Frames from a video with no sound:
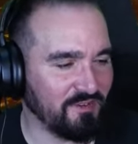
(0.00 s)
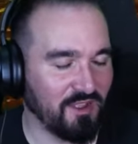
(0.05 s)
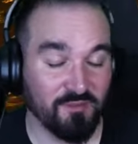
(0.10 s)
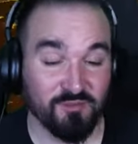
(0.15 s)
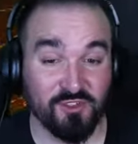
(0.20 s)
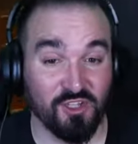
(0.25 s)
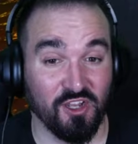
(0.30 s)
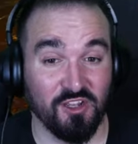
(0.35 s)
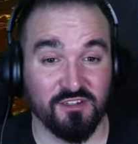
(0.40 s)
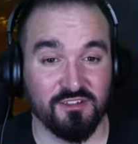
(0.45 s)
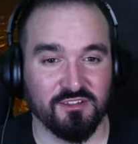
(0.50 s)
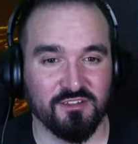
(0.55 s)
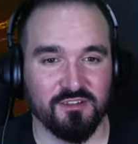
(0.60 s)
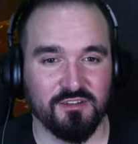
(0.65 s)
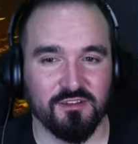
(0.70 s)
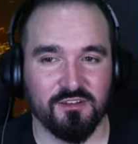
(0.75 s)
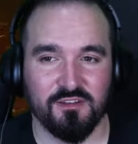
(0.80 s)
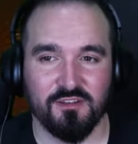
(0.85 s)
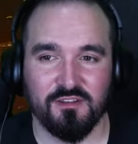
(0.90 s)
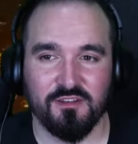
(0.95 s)
I'm done.
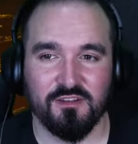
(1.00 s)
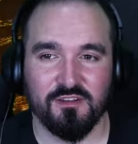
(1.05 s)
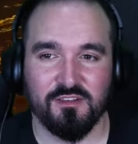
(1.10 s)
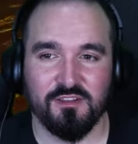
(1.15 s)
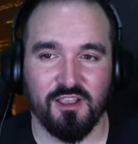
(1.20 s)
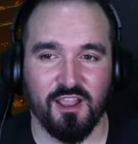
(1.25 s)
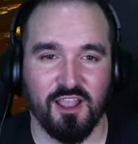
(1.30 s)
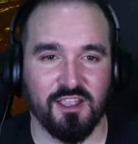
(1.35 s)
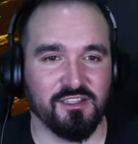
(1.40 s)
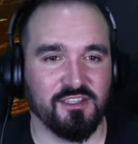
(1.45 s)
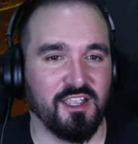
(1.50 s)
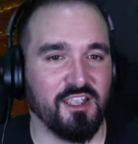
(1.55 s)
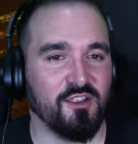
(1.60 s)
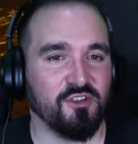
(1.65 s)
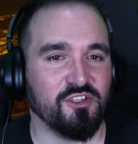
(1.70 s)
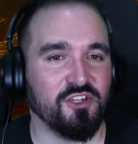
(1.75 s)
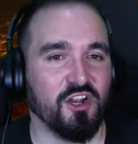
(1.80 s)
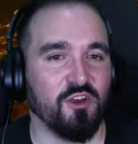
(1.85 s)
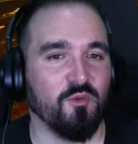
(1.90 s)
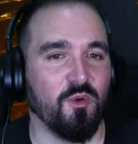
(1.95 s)
Like, do
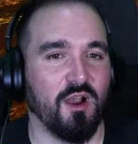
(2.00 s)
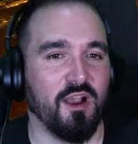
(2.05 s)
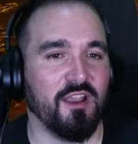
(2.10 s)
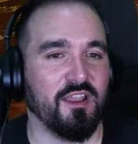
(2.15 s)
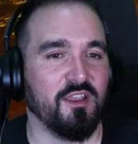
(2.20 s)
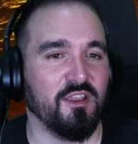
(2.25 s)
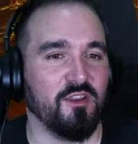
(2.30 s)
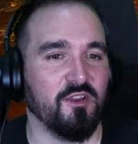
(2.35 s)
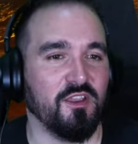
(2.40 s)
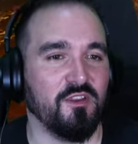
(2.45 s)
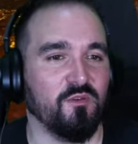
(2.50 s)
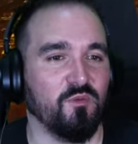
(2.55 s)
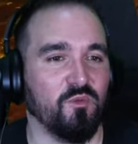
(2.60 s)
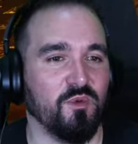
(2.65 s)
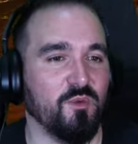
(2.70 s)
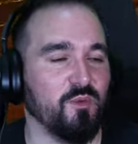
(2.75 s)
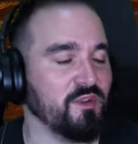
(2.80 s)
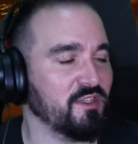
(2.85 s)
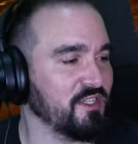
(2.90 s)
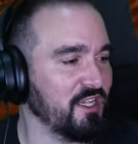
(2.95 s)
you know what?
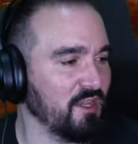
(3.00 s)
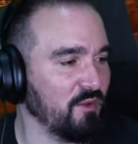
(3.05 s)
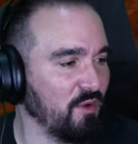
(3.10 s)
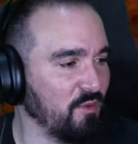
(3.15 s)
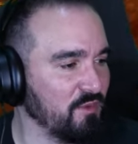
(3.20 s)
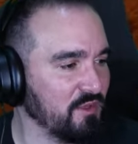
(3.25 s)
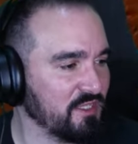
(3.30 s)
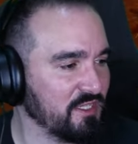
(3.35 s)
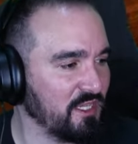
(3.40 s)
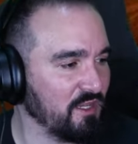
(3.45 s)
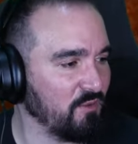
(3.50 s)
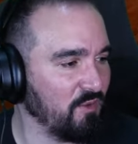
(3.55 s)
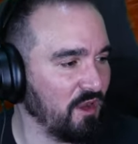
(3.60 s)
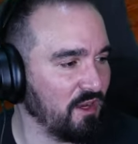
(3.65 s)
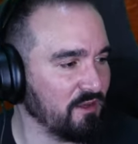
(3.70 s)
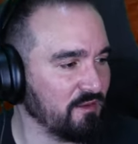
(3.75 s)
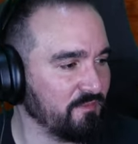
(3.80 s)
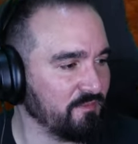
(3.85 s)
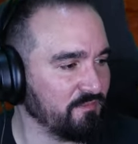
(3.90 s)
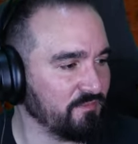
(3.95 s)
When we see one, we see
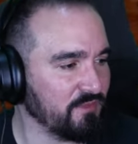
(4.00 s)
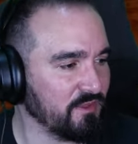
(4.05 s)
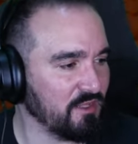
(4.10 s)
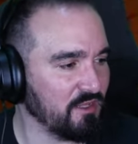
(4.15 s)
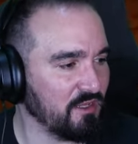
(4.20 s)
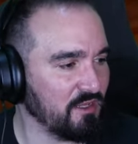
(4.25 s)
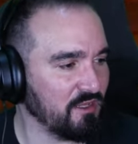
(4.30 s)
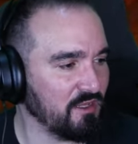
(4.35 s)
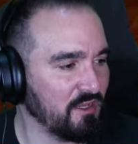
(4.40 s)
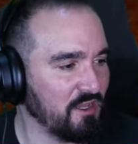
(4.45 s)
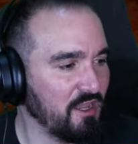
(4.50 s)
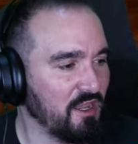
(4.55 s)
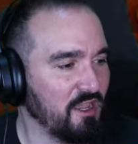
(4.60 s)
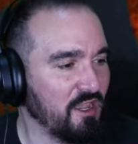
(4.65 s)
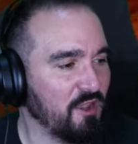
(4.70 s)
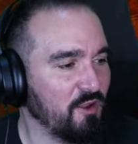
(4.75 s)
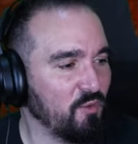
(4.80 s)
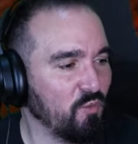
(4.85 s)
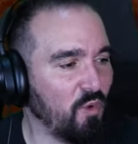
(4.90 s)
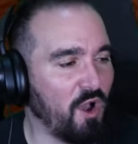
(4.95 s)
one.
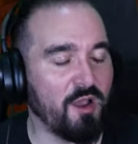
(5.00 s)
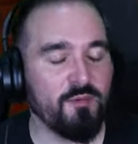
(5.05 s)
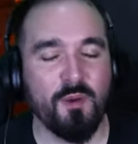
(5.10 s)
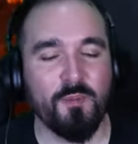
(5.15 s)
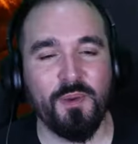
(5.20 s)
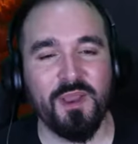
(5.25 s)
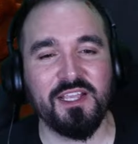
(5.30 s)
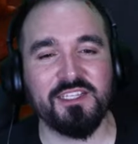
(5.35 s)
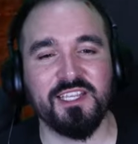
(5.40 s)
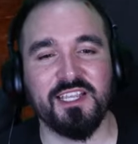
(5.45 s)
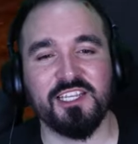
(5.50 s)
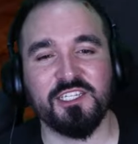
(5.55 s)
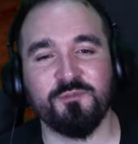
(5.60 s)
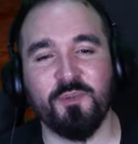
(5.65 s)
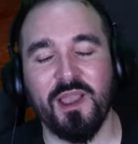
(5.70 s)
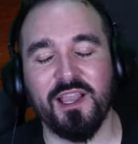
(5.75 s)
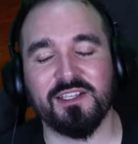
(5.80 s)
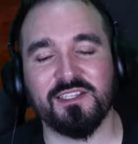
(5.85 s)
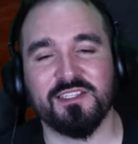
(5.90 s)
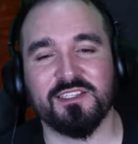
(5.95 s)
What are my PC
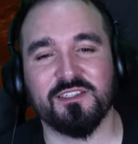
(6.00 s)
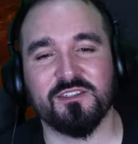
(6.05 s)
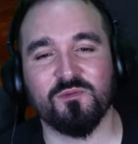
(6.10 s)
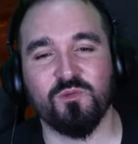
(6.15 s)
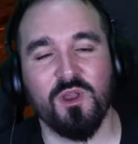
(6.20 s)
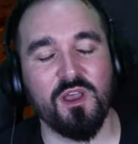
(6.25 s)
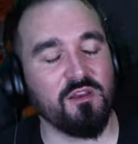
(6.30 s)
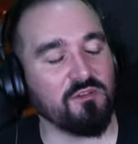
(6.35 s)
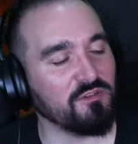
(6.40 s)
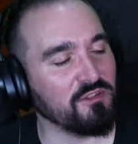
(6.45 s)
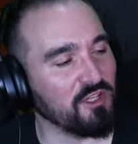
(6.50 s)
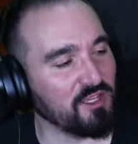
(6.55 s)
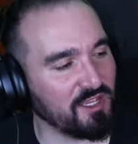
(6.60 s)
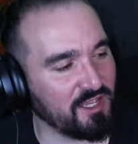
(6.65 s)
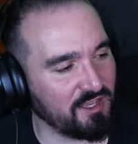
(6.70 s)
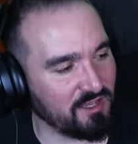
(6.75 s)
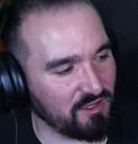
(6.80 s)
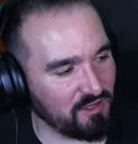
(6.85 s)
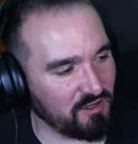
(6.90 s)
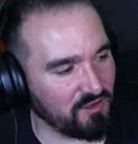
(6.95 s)
specs? Well,
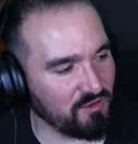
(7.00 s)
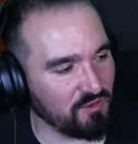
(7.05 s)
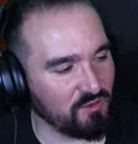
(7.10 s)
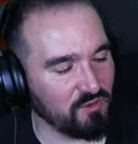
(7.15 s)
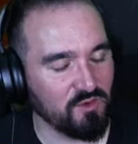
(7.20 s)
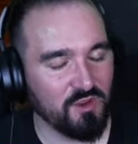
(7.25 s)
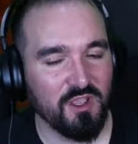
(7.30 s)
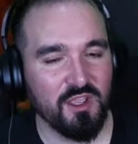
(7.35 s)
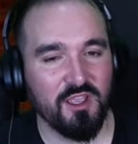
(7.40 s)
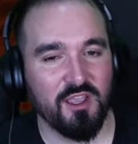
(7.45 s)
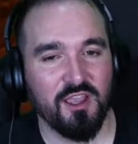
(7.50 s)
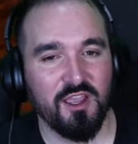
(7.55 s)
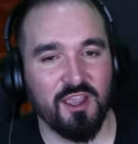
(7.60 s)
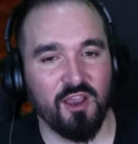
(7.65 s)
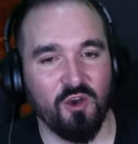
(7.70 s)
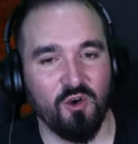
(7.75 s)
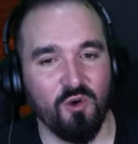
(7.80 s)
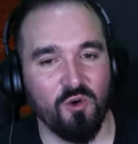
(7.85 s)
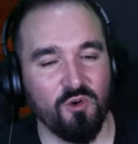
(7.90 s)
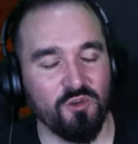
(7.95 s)
look at you.
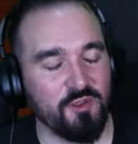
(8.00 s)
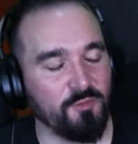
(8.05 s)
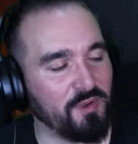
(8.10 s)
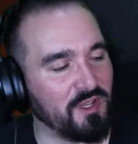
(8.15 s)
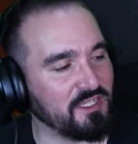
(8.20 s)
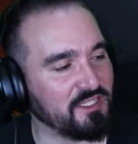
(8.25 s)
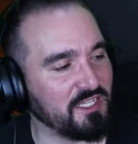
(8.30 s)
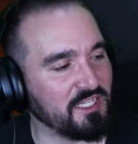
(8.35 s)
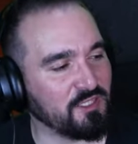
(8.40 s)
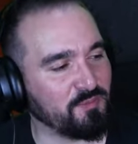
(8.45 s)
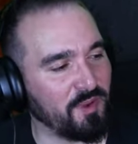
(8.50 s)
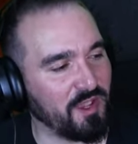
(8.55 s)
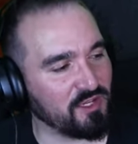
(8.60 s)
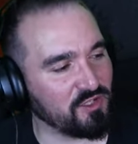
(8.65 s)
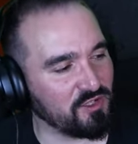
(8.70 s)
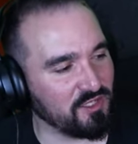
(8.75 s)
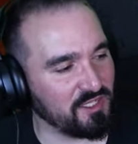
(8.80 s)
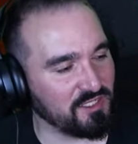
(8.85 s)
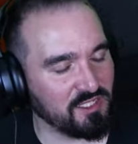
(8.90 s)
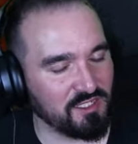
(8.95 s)
All the PC
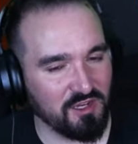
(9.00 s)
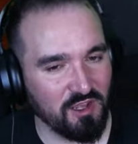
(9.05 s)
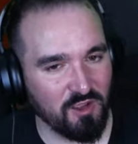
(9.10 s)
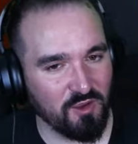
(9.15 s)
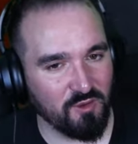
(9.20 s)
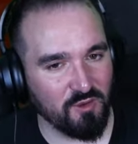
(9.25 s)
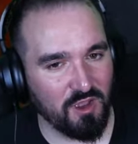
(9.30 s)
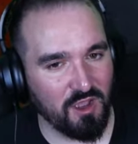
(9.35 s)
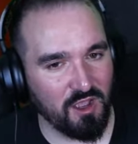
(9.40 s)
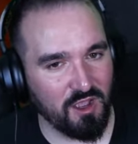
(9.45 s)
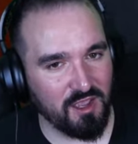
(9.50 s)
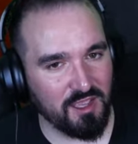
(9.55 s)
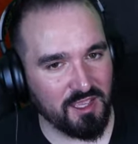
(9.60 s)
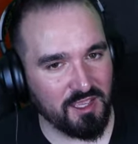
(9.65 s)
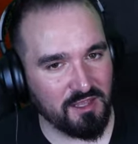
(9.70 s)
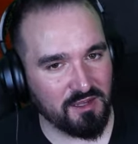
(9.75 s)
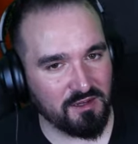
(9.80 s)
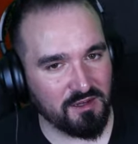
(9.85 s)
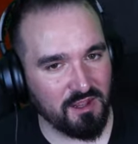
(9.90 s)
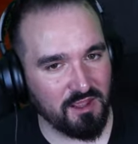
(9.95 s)
specs you need to know are
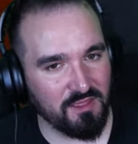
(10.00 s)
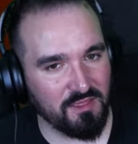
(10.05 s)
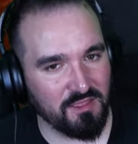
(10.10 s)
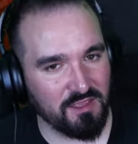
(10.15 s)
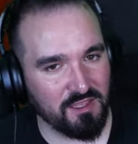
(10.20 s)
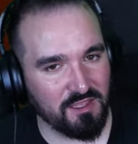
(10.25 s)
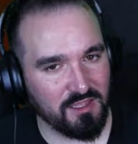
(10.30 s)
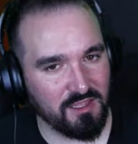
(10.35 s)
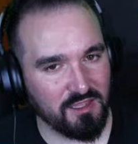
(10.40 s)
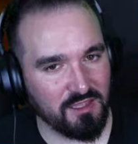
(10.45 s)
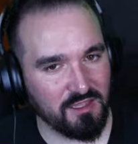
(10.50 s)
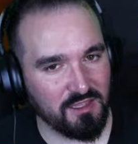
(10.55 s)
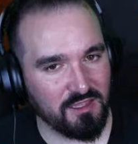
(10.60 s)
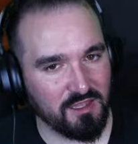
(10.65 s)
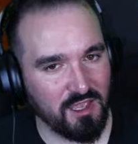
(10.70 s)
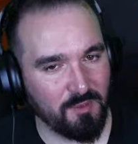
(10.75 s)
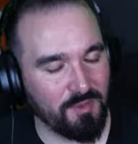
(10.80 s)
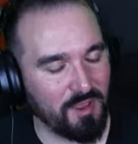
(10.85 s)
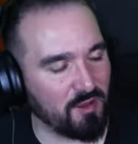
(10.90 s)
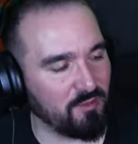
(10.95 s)
in the
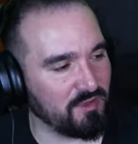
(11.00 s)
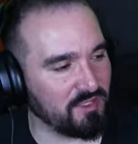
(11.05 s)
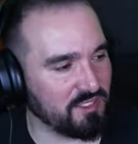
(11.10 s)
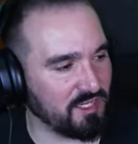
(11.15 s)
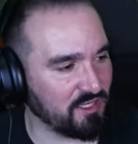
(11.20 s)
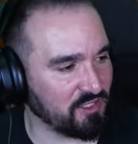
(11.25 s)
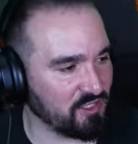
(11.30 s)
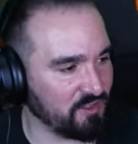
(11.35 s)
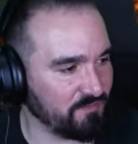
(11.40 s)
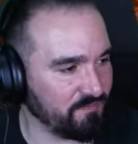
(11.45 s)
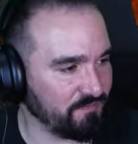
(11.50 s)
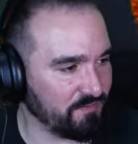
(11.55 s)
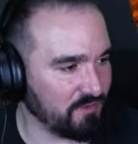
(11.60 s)
About Me section